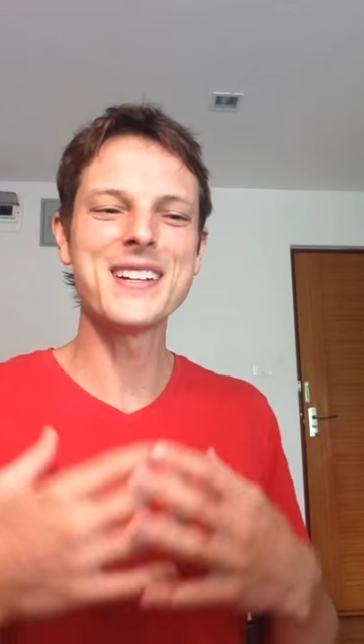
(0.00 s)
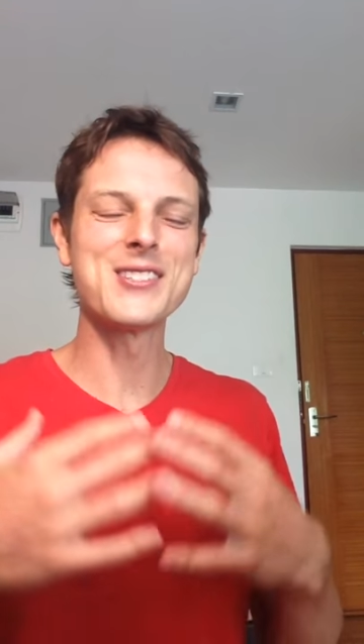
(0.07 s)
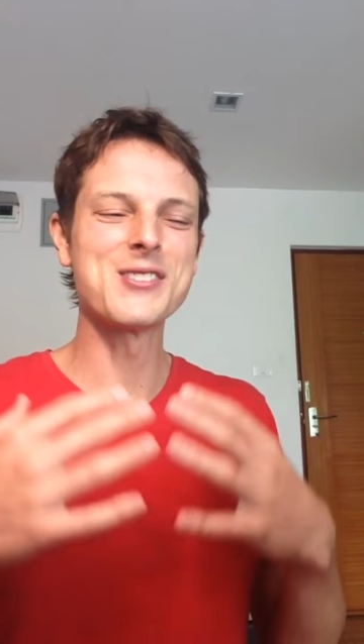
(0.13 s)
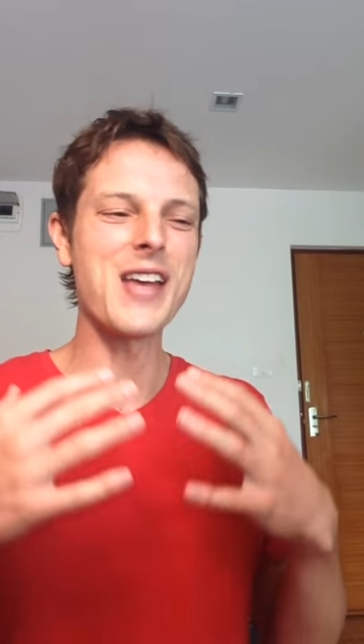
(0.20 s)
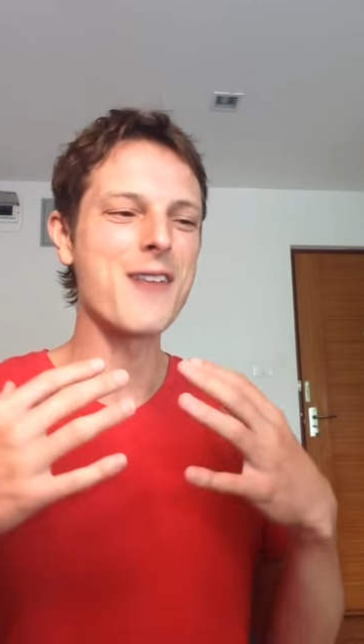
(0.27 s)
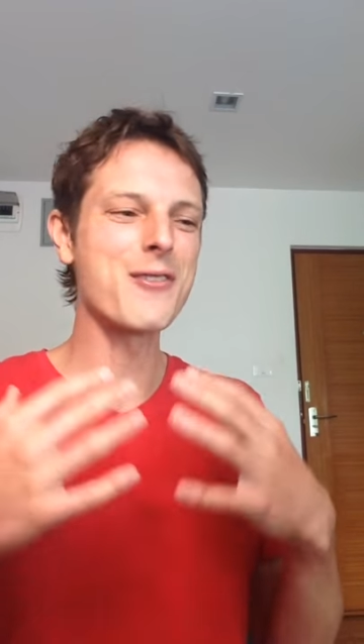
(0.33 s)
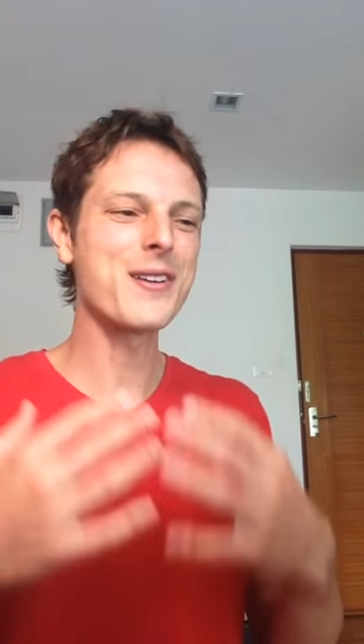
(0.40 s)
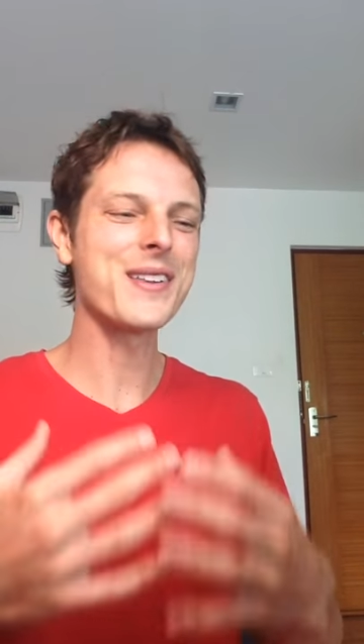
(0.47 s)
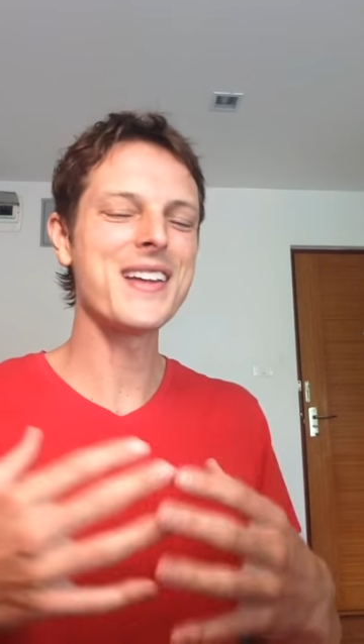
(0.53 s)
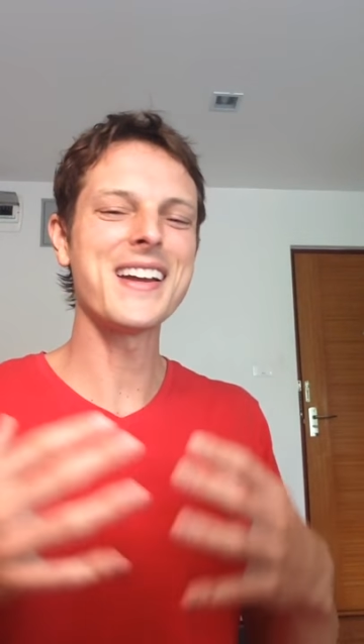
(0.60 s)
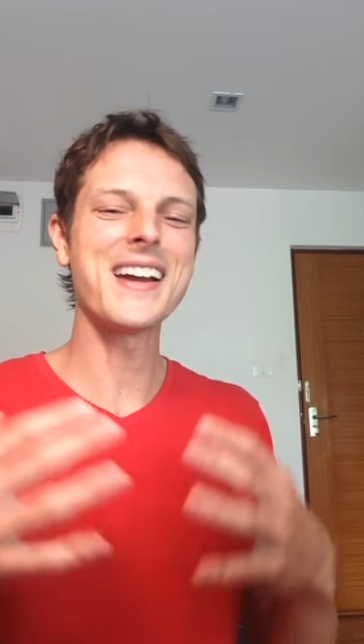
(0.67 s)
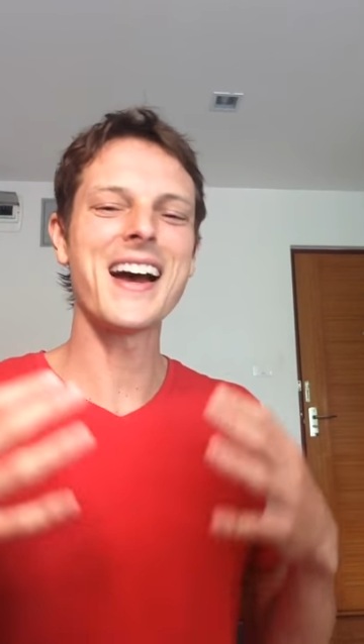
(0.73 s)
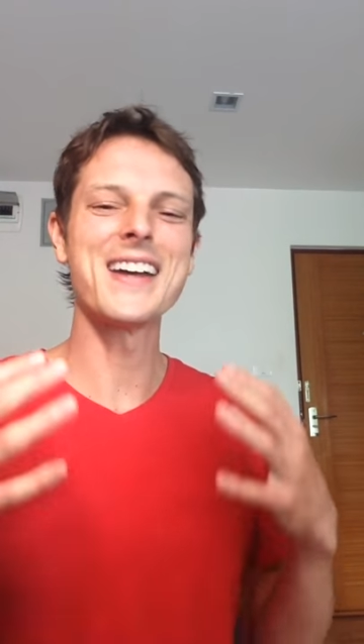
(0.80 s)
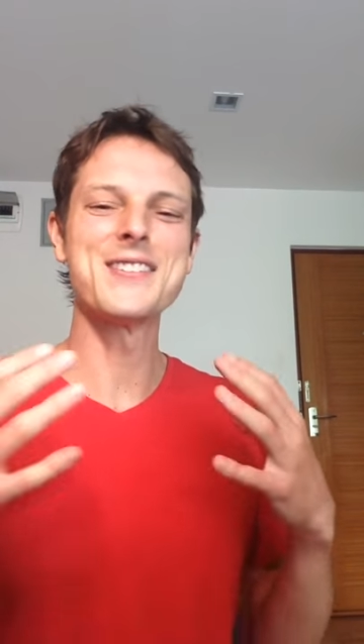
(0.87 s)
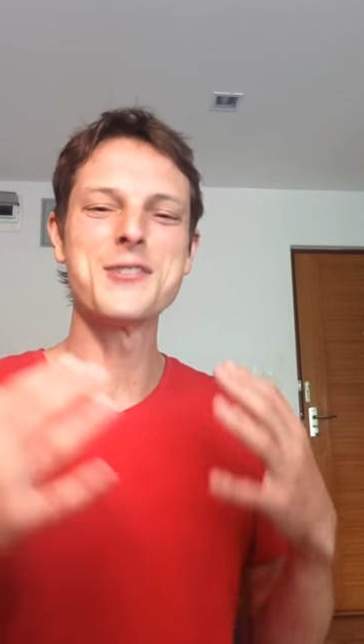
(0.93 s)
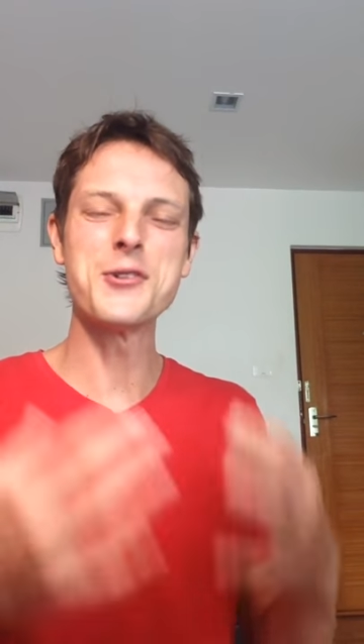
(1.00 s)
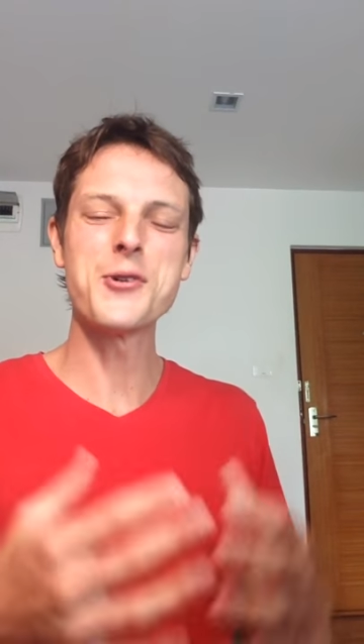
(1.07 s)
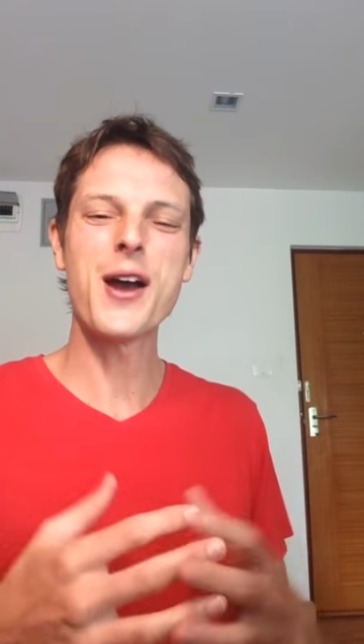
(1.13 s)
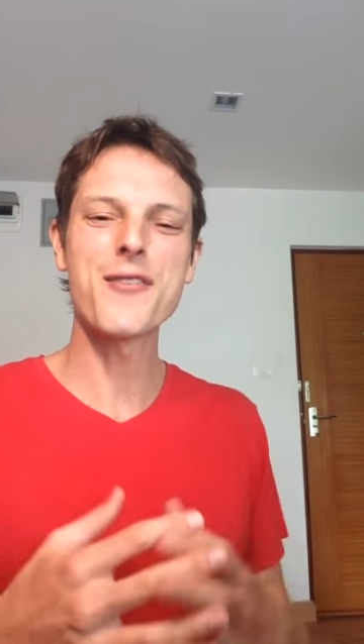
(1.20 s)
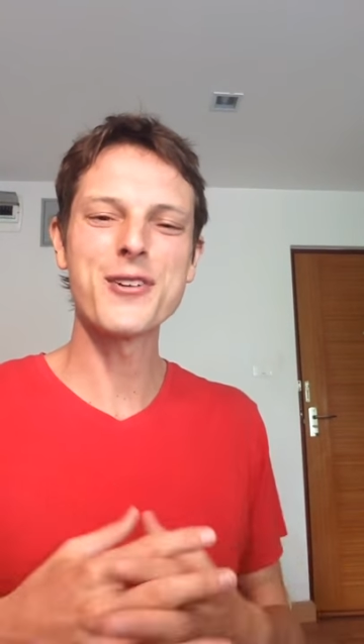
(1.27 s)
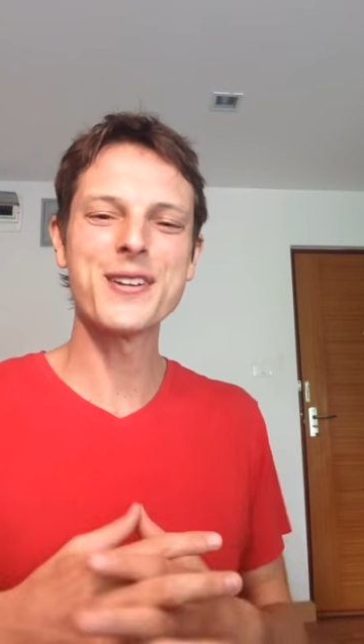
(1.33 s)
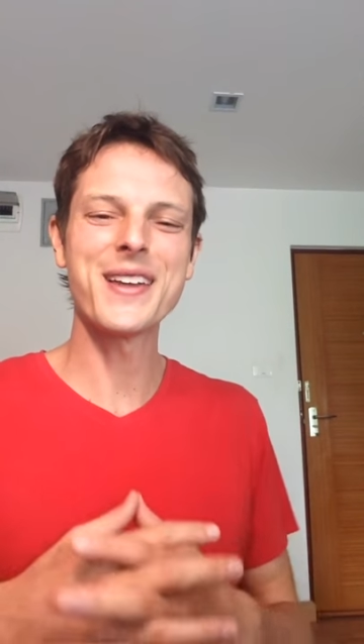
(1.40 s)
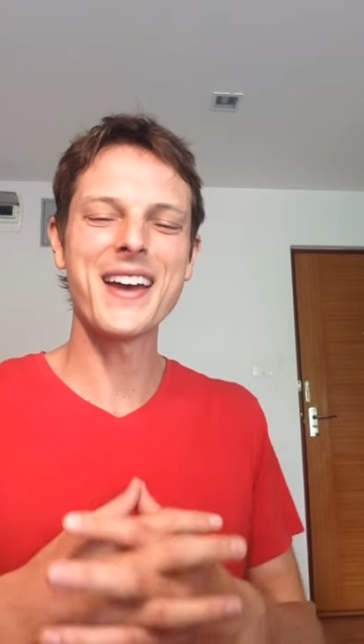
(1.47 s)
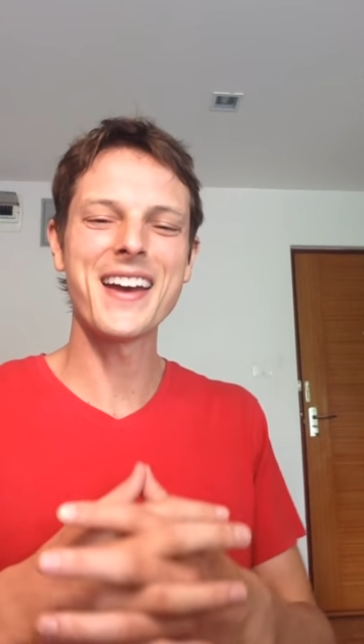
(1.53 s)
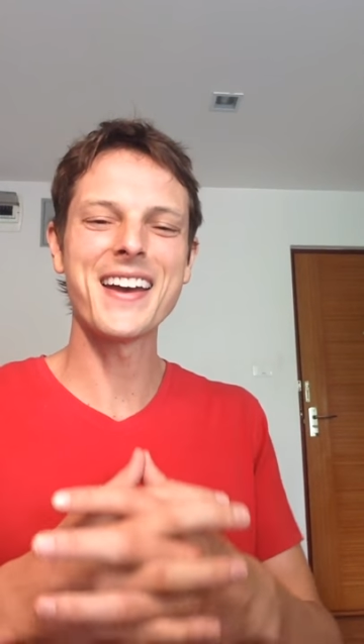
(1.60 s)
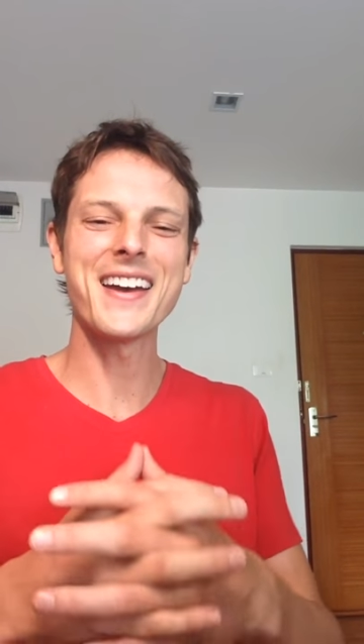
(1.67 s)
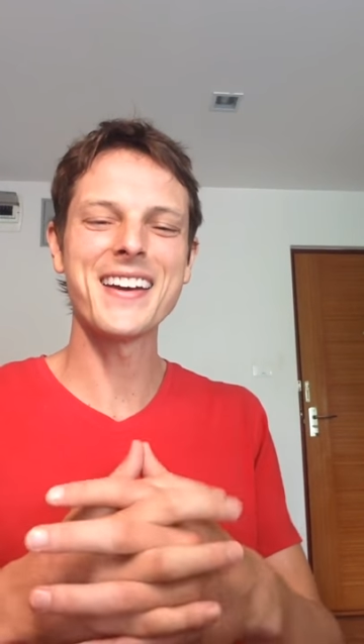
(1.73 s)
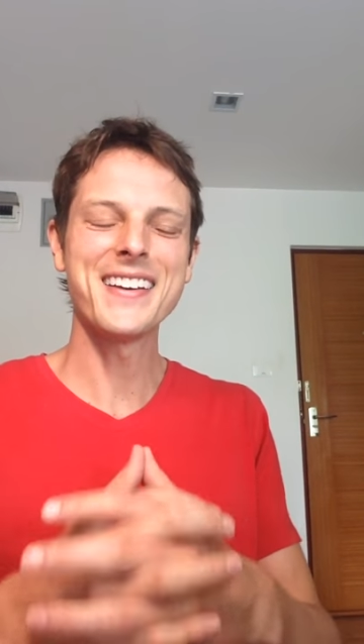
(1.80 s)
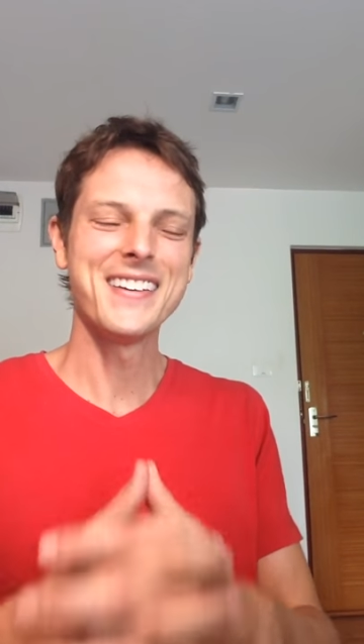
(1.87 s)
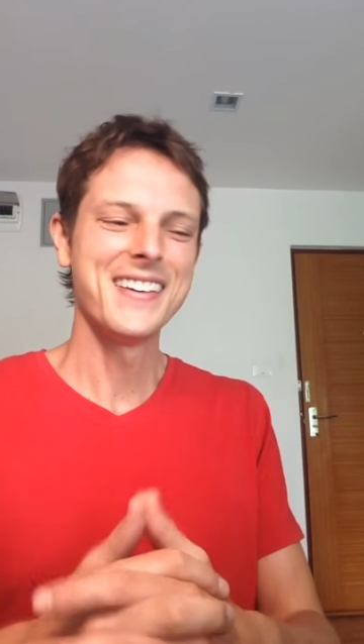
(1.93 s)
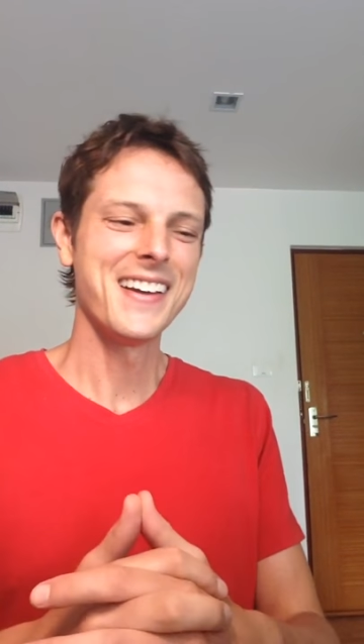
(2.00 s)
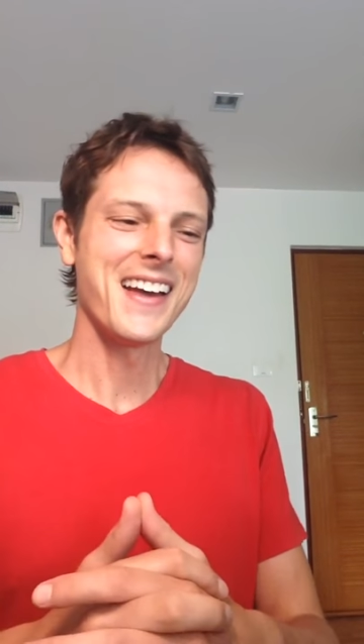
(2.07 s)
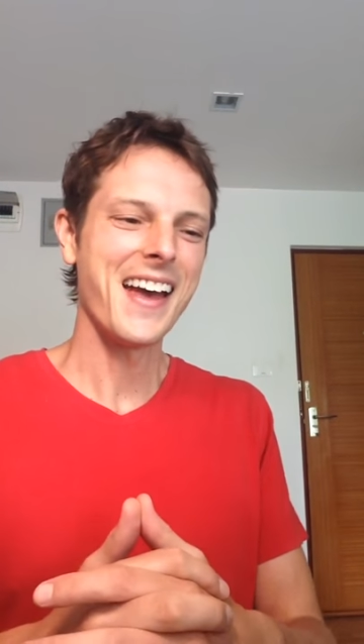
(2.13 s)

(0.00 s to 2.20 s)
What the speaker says: it's everything I do every day,